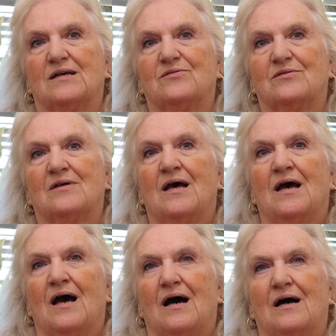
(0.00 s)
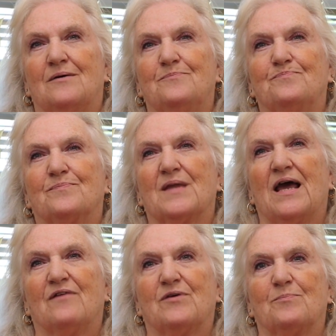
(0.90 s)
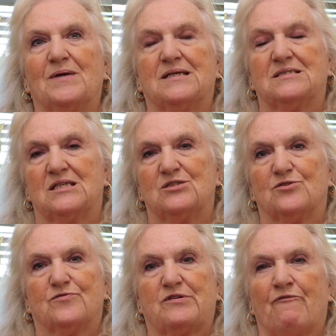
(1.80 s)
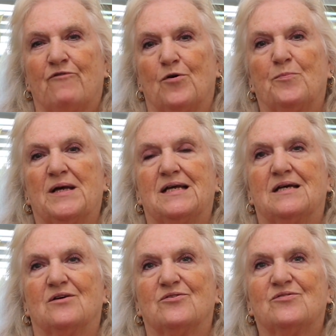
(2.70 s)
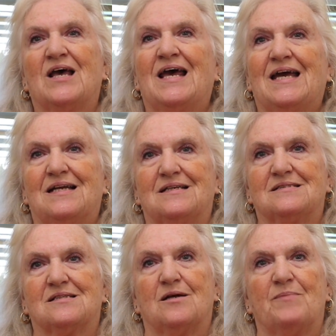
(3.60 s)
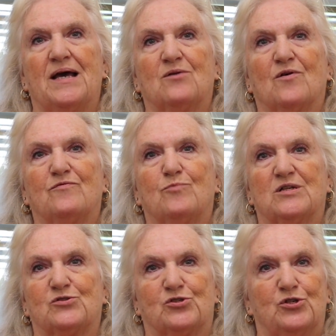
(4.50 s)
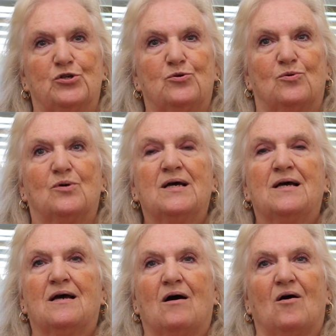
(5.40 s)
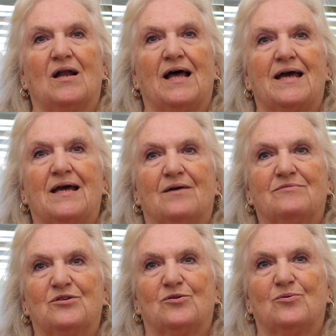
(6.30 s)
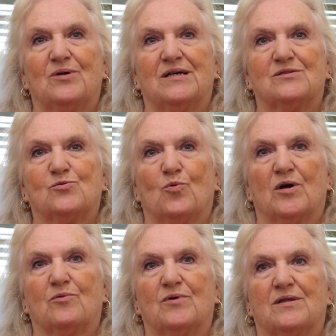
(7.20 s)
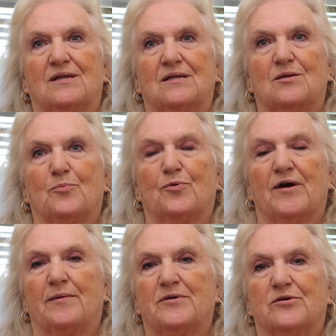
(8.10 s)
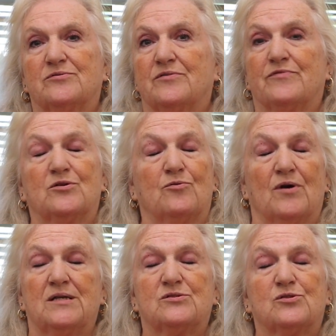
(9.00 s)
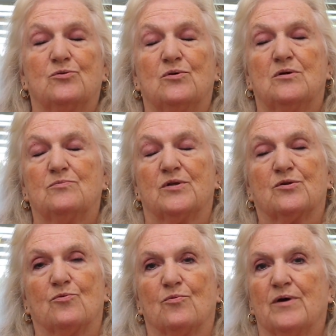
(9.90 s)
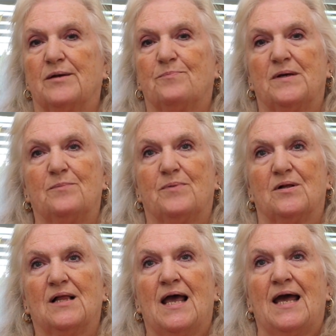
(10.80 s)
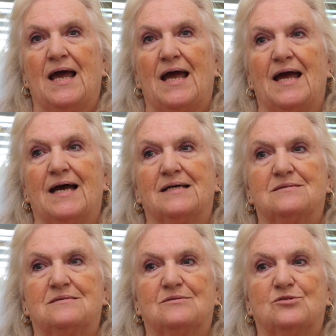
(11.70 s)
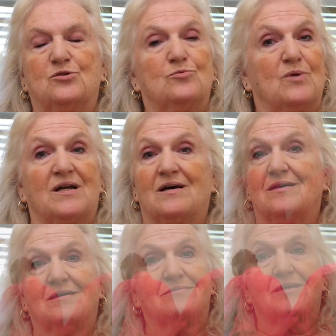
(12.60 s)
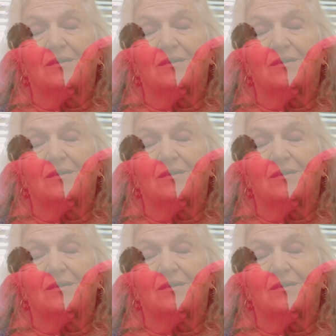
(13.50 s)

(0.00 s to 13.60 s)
us. Having been a teacher for many years, it isn't a matter of what's new. All I have to do is work within the parameters of a great school with great people and do what I